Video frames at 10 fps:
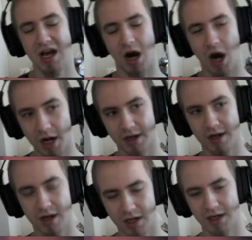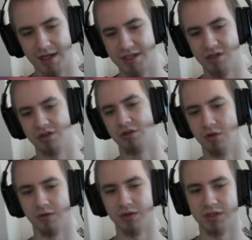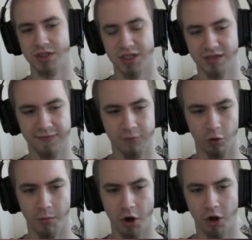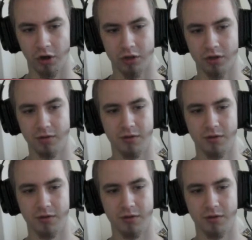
unless you're going just full Murloc,